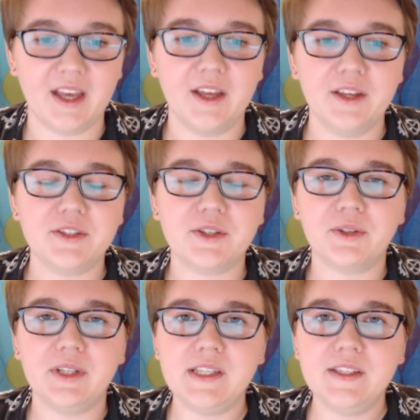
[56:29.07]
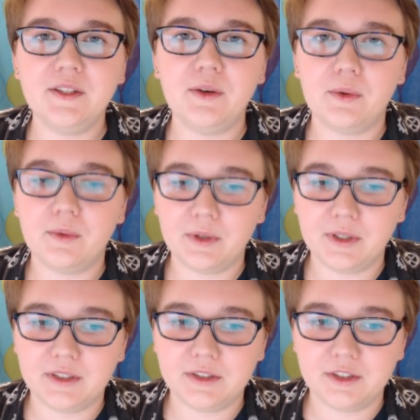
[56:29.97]
So there is an
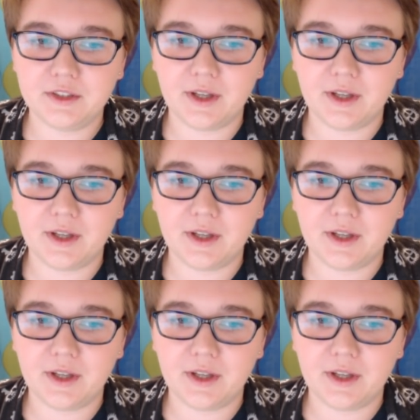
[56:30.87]
orange,